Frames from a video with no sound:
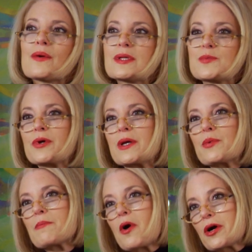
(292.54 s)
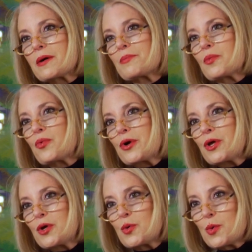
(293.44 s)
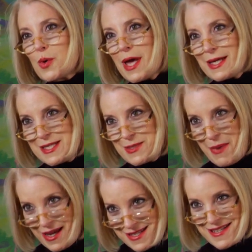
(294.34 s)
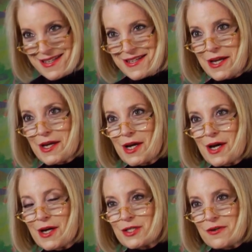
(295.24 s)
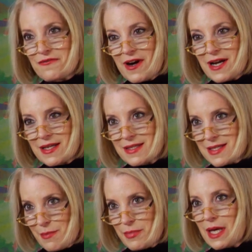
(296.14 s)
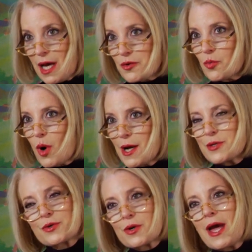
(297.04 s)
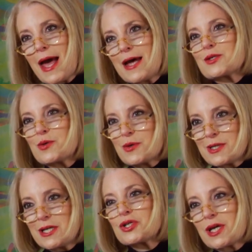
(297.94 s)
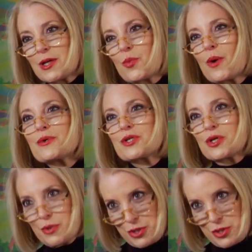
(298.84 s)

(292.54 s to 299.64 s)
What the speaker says: Well, it's pretty remarkable. Were you expecting to find something otherwise, or as you initiated, what was your